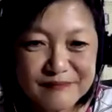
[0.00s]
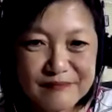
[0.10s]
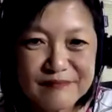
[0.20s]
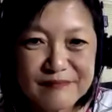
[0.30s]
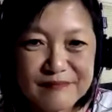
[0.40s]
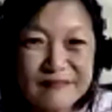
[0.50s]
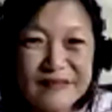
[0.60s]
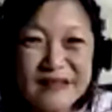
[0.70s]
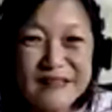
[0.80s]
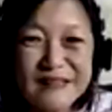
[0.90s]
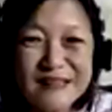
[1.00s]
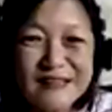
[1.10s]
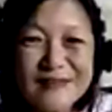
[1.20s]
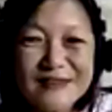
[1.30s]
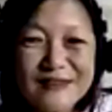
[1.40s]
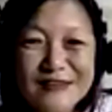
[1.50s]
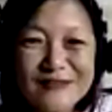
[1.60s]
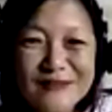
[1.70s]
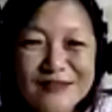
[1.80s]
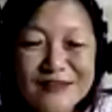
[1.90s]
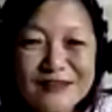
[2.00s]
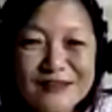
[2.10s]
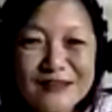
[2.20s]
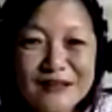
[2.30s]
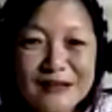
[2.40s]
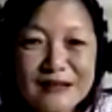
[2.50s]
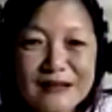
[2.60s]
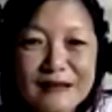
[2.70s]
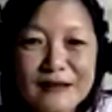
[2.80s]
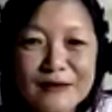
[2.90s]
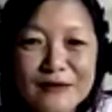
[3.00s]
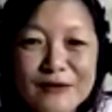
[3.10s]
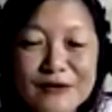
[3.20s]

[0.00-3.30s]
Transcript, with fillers: what is the total cost for all of that?